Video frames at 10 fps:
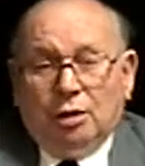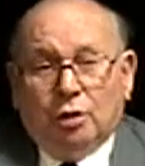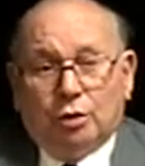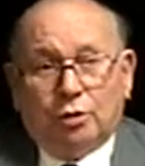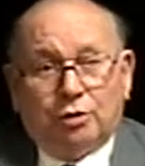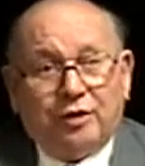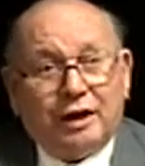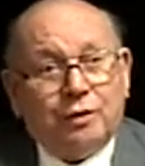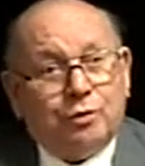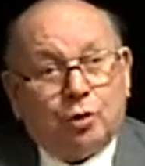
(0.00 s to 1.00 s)
4
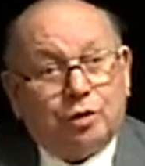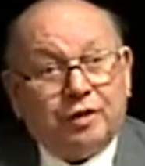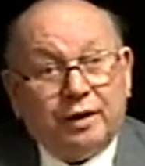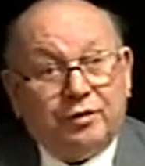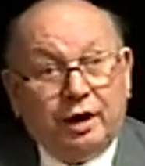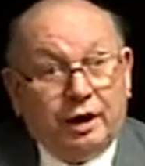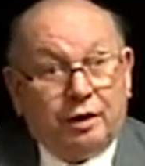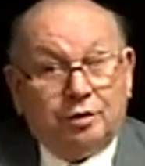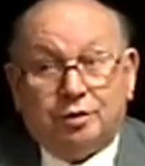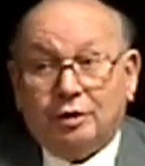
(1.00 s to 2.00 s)
or 5
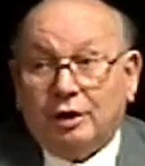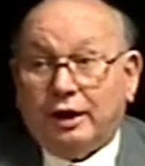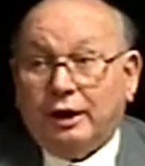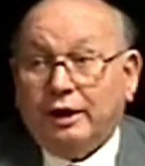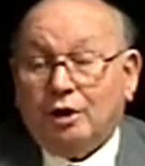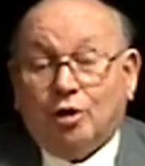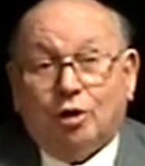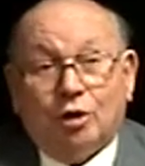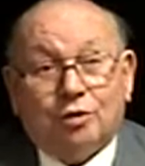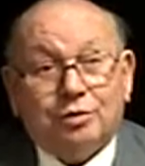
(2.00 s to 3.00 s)
days, and I get a
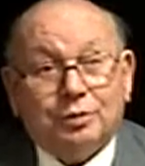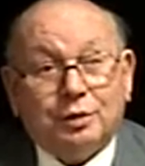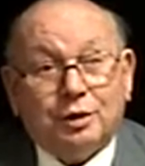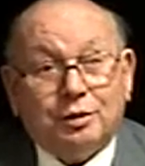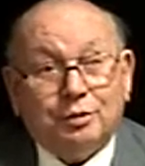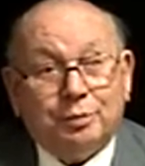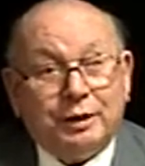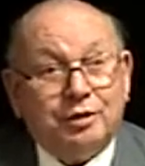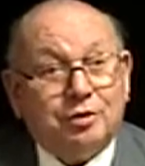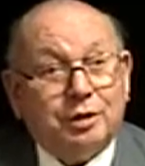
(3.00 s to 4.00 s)
call from the
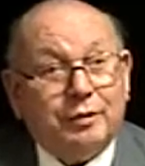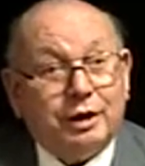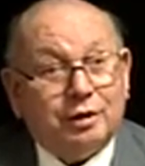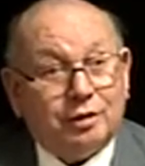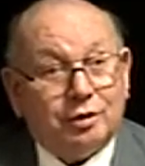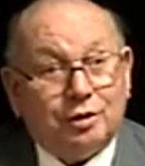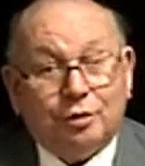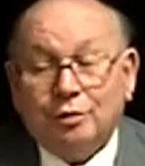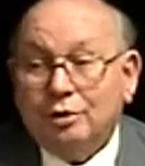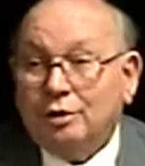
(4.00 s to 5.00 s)
base commander
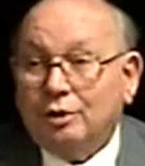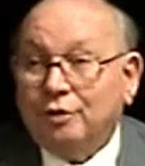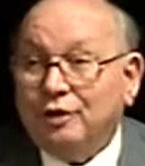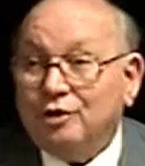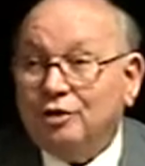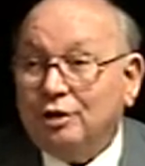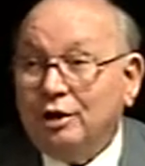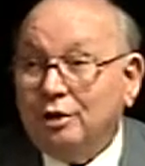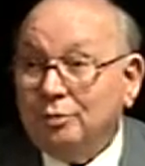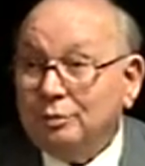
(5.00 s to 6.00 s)
to visit
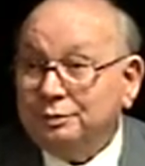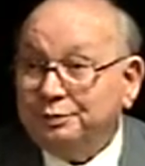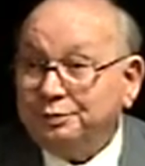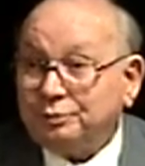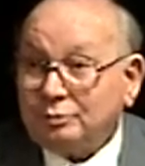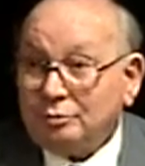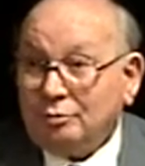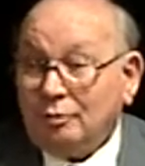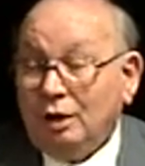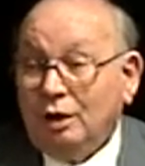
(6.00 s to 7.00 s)
him.
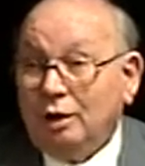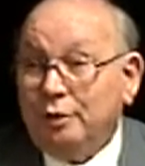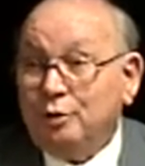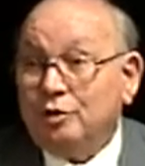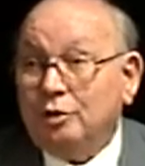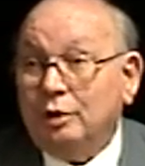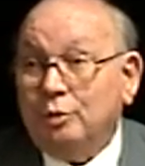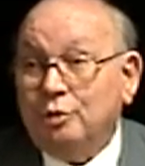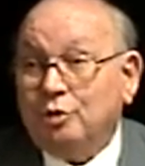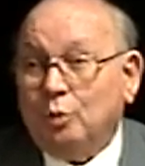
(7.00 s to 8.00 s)
Now, he was a
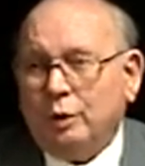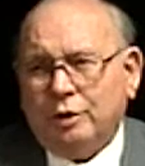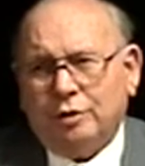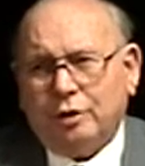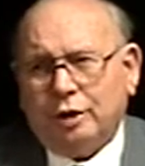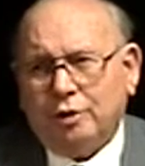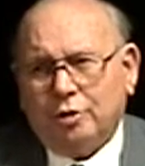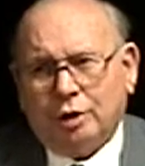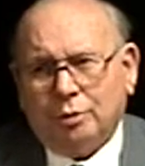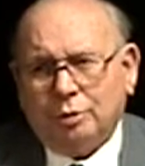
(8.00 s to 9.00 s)
1-star
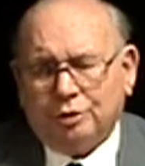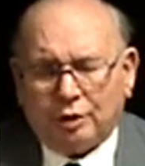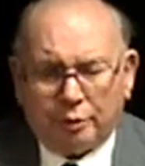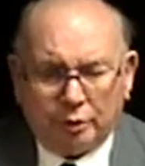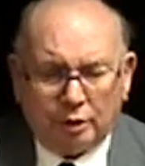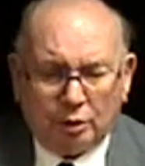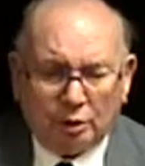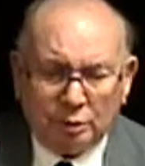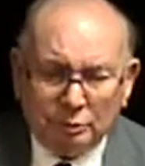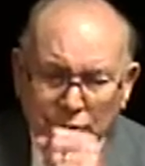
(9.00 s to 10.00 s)
general, as I recall.